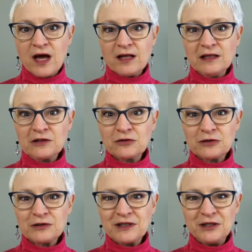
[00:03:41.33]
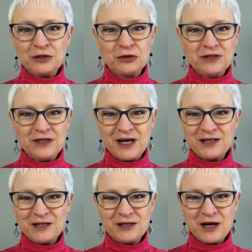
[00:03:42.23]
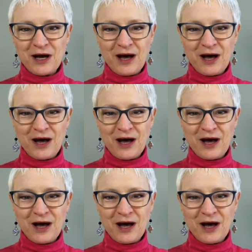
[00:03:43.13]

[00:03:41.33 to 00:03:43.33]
literally created